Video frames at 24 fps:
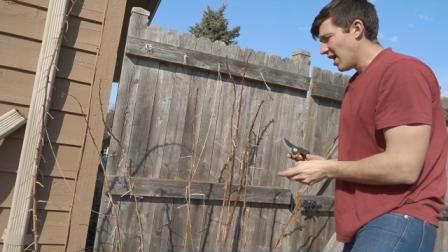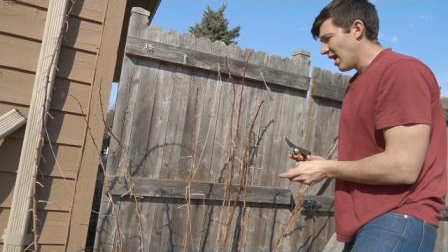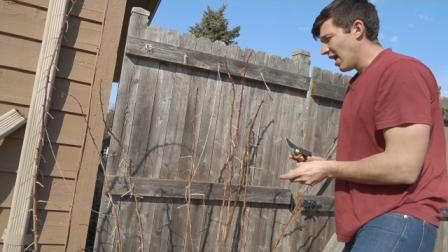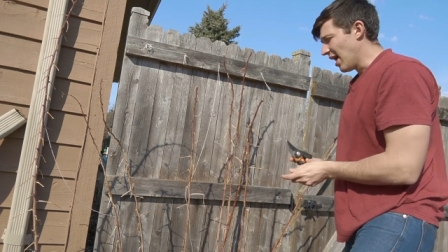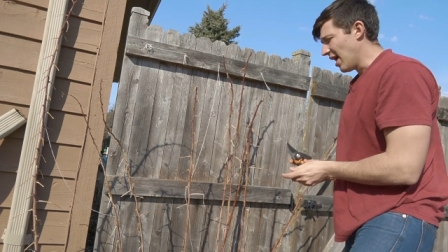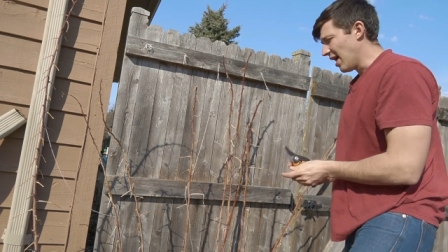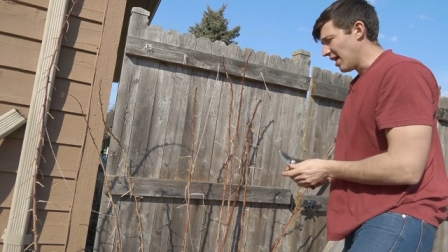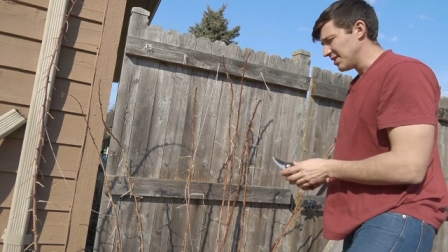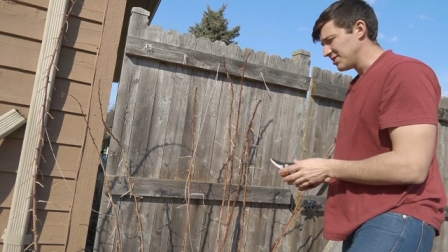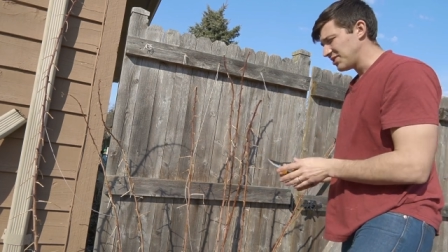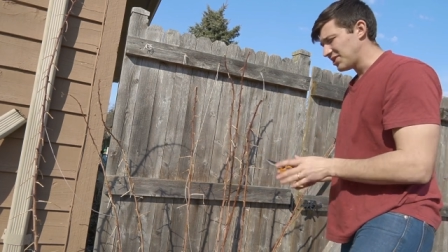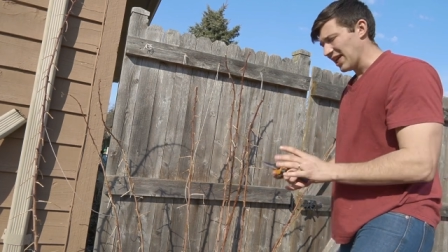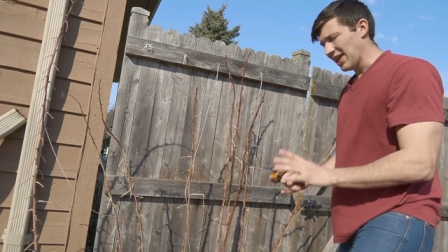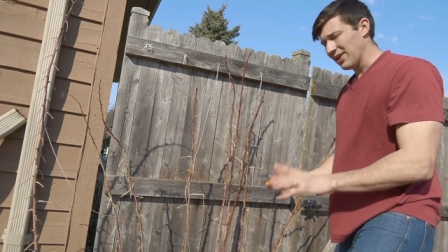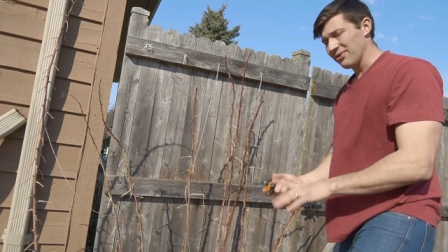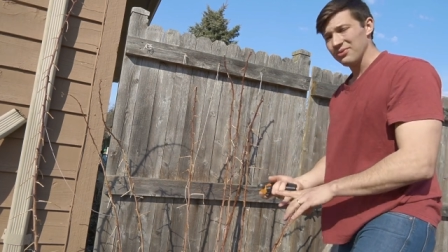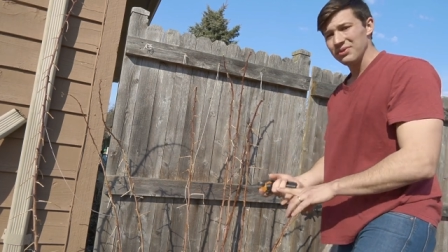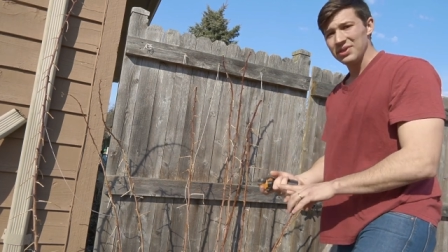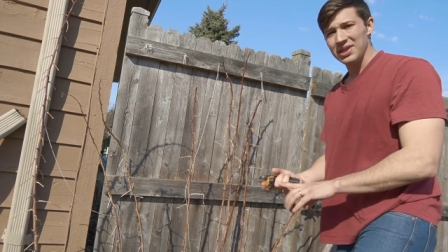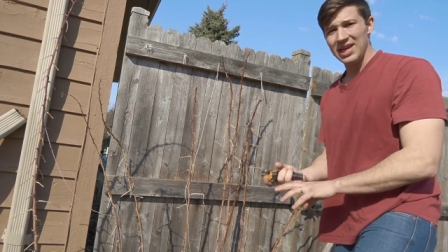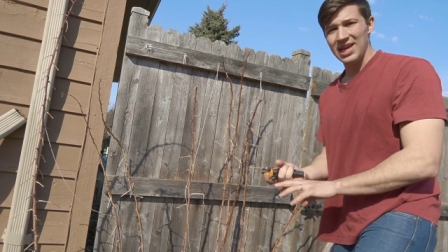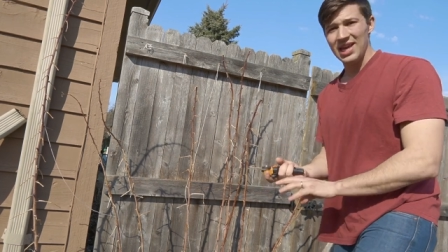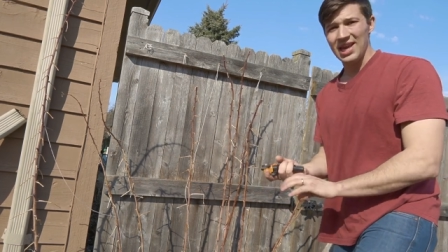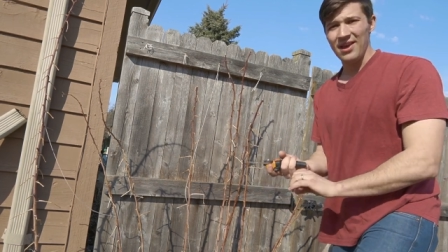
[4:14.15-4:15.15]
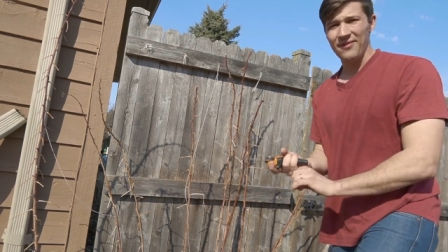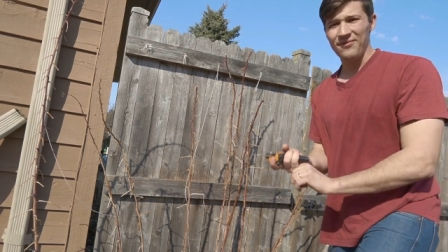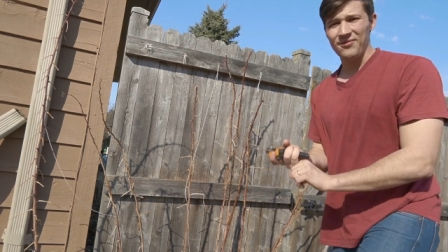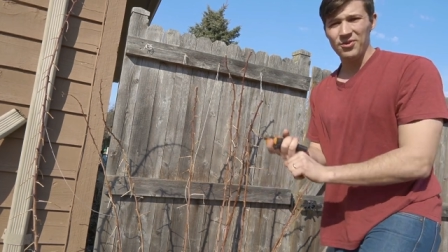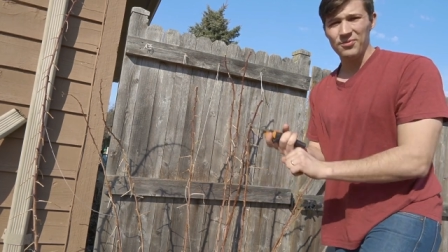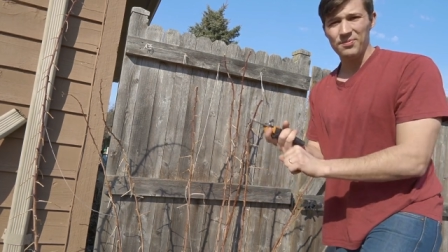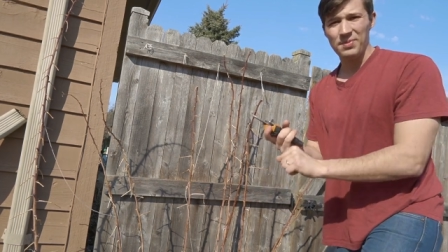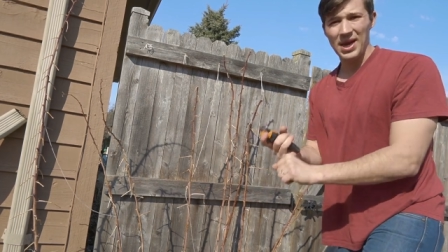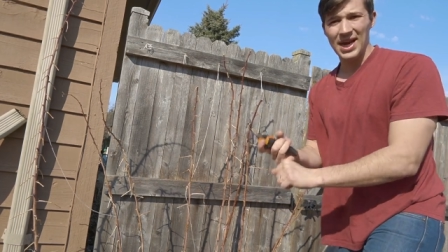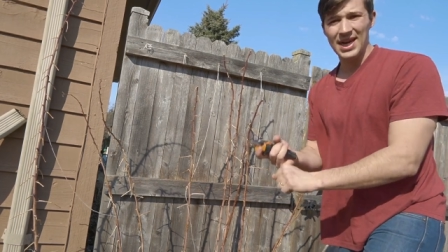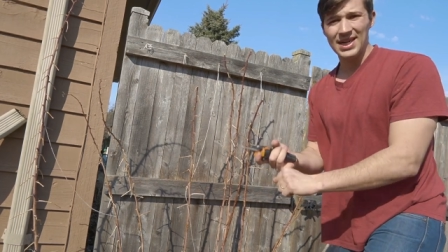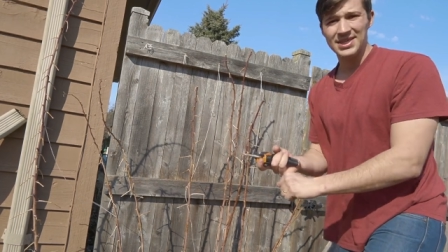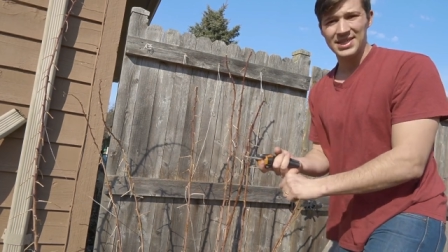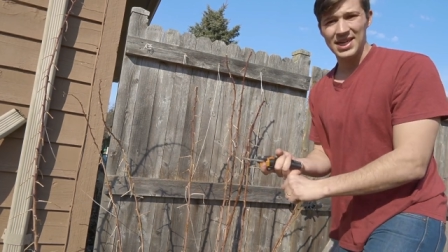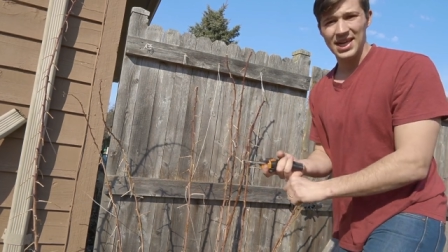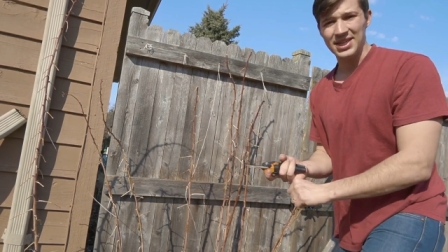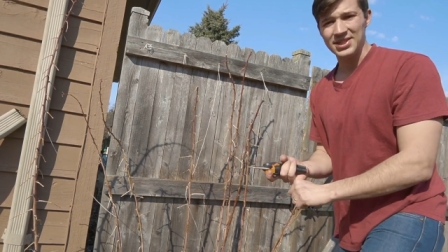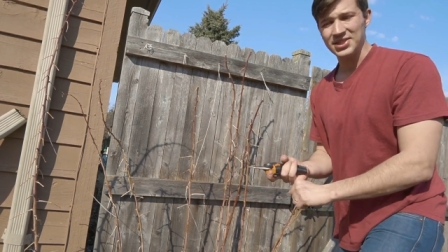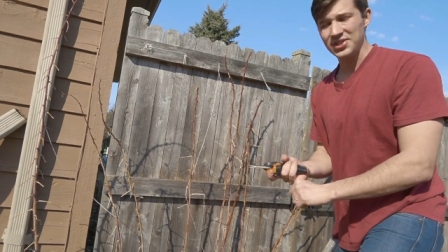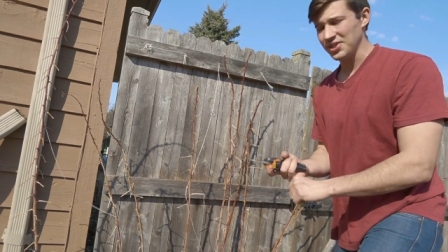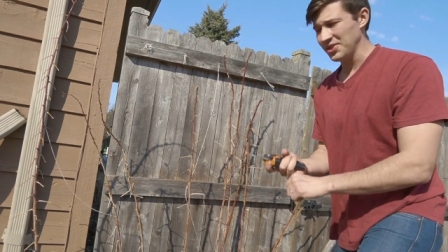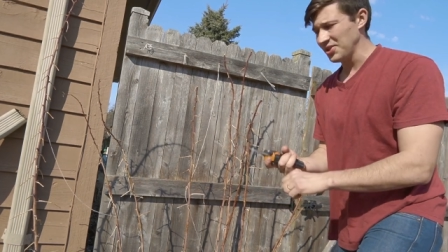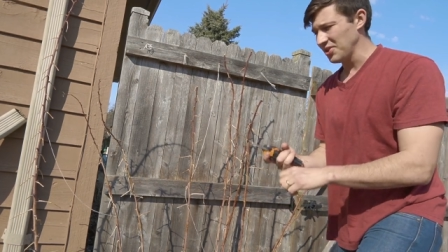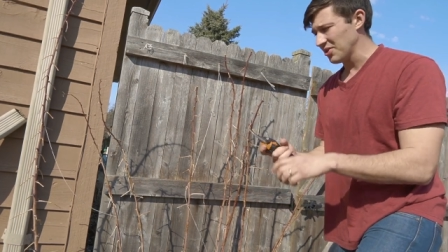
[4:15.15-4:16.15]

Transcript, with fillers: Uh, generally, if you pay attention,